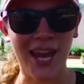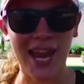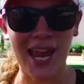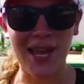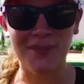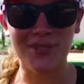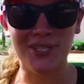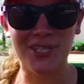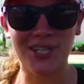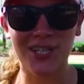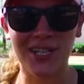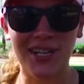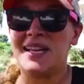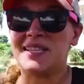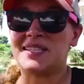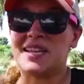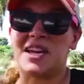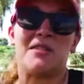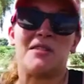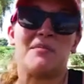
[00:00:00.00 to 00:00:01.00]
Hamster.
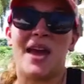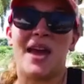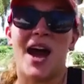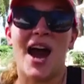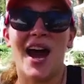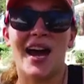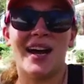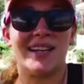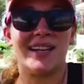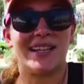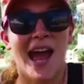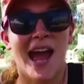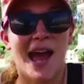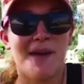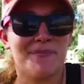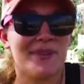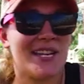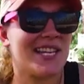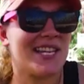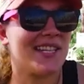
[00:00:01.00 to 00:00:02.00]
It's gonna be hot and
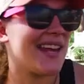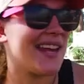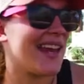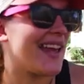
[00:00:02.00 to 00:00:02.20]
happening,